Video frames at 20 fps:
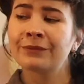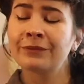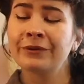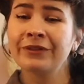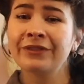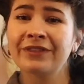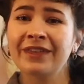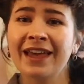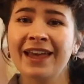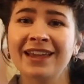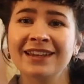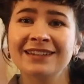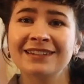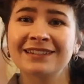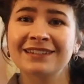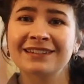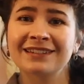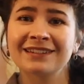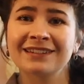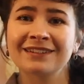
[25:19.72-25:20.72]
With
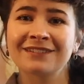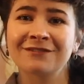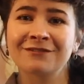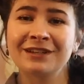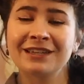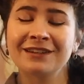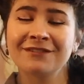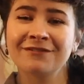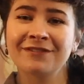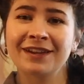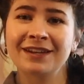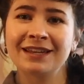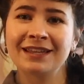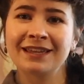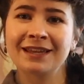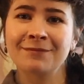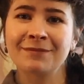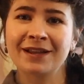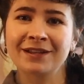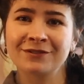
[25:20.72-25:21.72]
that, we can finally
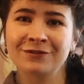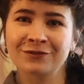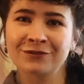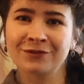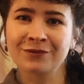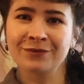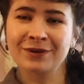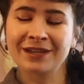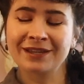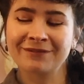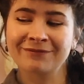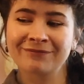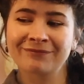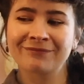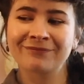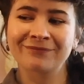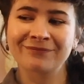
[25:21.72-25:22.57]
get back to sewing.